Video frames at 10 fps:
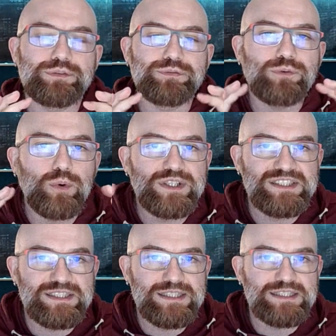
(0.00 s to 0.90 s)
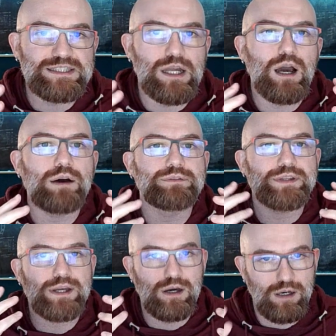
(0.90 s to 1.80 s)
forces of
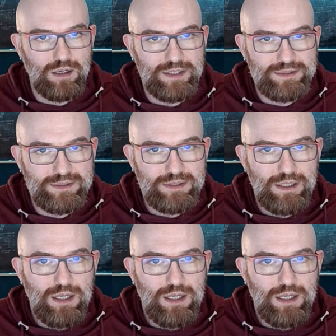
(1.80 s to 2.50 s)
the heart.